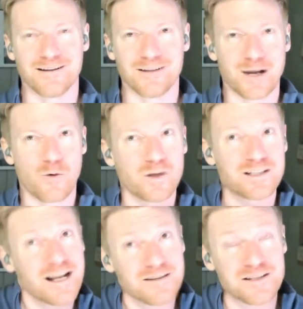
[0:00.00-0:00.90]
like
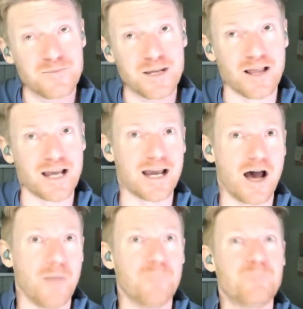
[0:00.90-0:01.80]
what sounds to me like
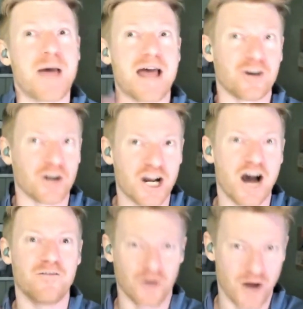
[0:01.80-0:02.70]
a better
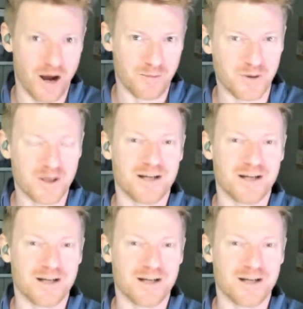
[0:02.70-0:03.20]
cover up,